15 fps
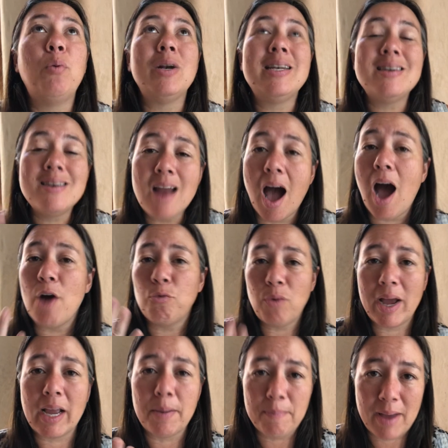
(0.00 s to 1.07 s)
I would not
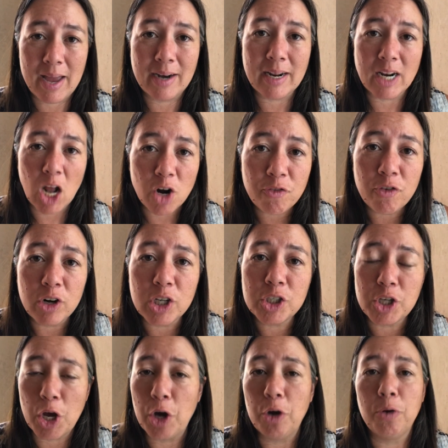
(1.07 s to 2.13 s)
recommend an
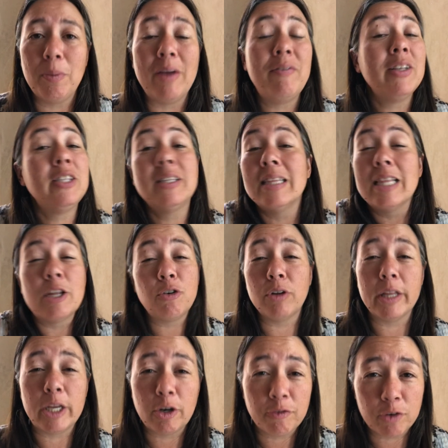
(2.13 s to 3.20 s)
unfurnished home if it's
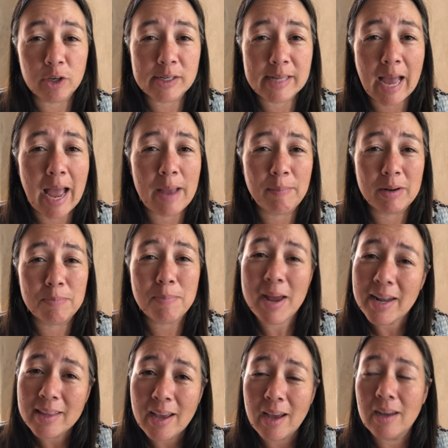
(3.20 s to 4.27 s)
literally your first time in
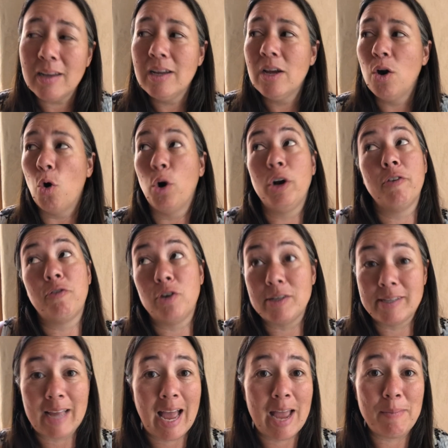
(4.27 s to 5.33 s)
Merida or your
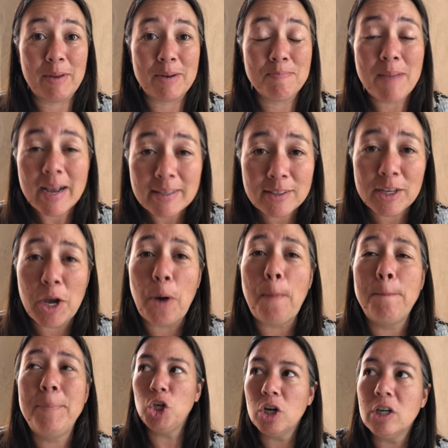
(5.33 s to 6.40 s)
first time in
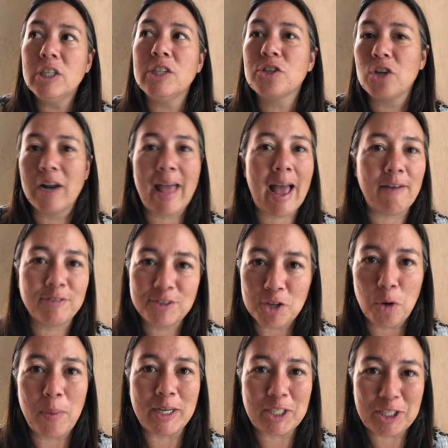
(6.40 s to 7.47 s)
Mexico. You're just gonna have
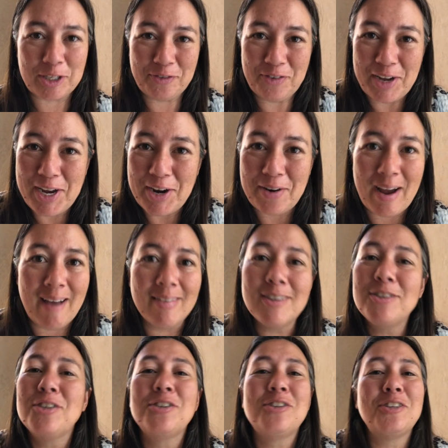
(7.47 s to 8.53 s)
so much to figure out.
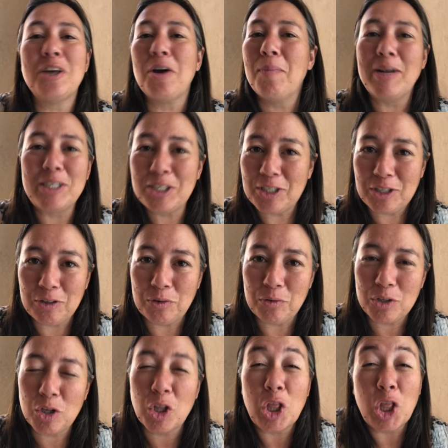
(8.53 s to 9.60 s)
There's just so much
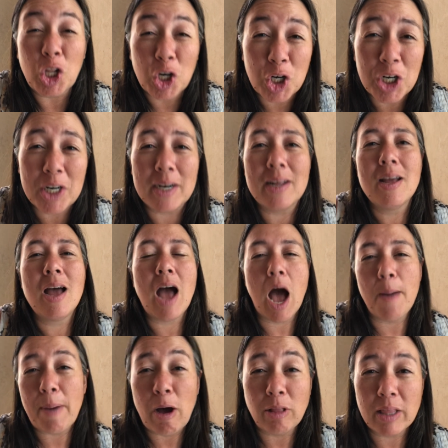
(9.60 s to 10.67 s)
to learn
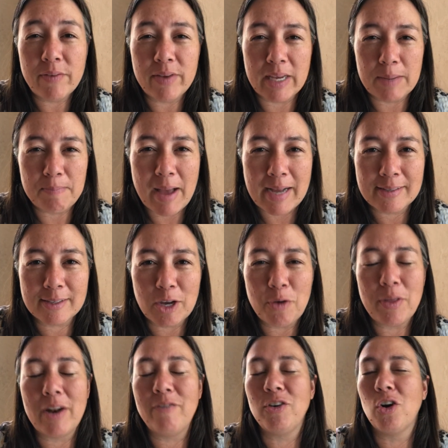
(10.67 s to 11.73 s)
about living in Mexico
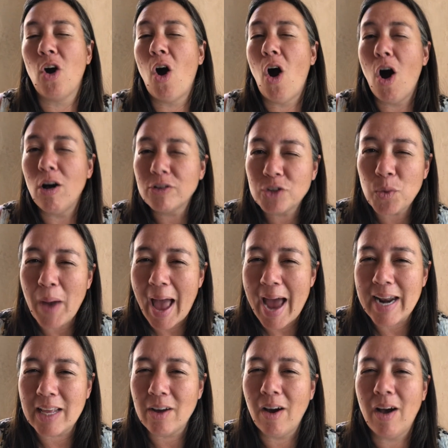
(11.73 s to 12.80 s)
that if you're also
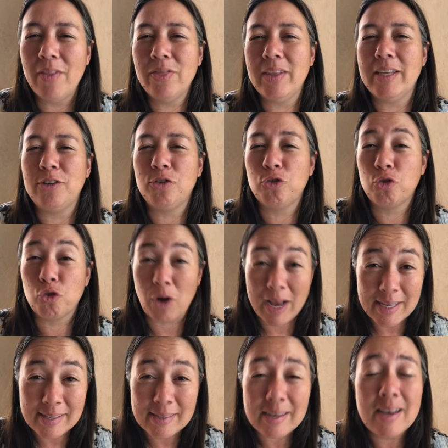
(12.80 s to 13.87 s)
adding on the
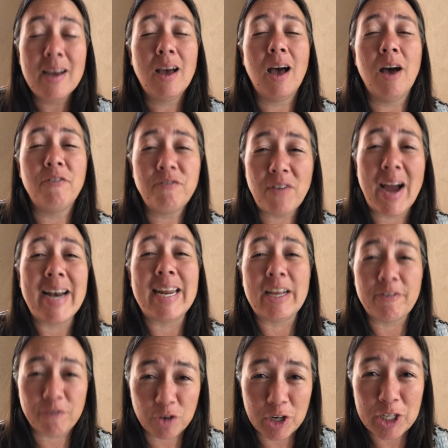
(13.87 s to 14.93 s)
stress of
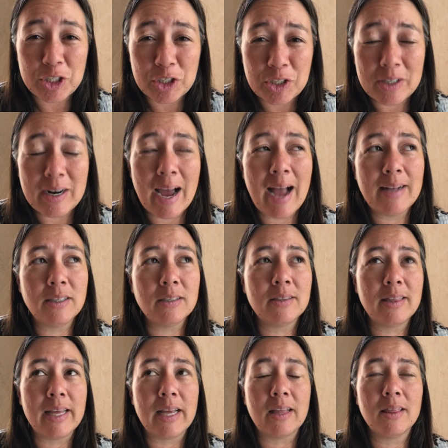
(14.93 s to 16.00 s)
finding furniture, I just
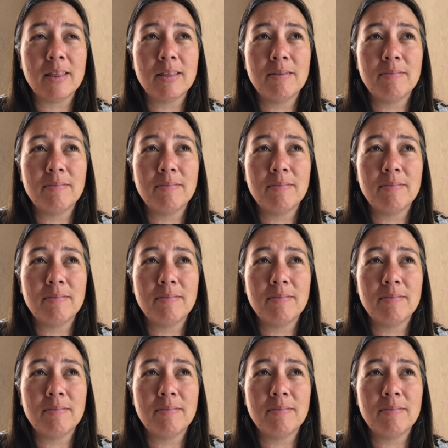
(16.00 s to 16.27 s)
think,